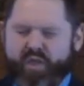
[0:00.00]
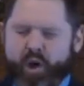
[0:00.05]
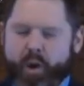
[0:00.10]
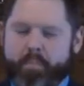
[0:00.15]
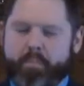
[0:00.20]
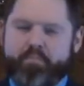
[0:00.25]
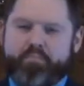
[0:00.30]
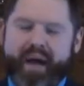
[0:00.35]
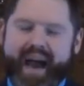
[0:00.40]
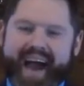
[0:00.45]

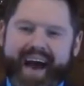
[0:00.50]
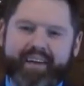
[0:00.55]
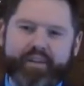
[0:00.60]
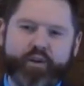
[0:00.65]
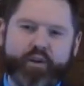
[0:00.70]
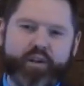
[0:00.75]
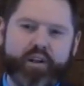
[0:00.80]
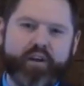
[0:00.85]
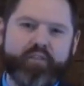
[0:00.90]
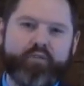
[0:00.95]
the
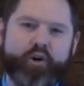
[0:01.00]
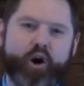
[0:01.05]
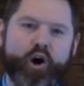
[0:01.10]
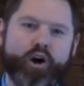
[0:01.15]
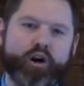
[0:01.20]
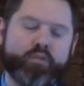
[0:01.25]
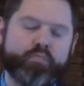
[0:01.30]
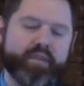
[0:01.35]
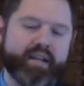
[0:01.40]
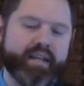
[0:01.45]
Battle of
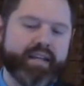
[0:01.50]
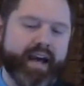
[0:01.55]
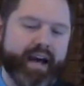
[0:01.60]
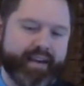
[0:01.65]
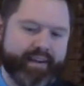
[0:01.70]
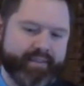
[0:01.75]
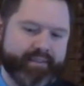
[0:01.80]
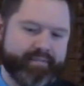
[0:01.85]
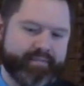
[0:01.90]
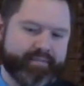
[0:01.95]
Armageddon.